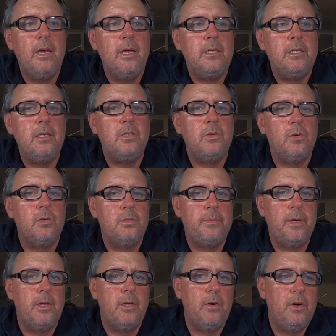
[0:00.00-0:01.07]
Did talk to some
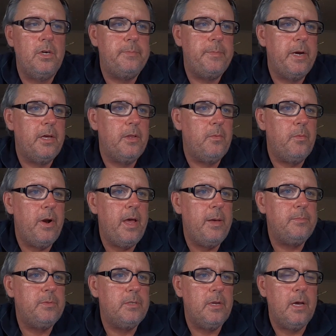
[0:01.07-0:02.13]
other guys back at the
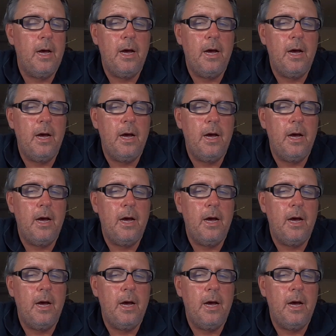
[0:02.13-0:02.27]
ramps.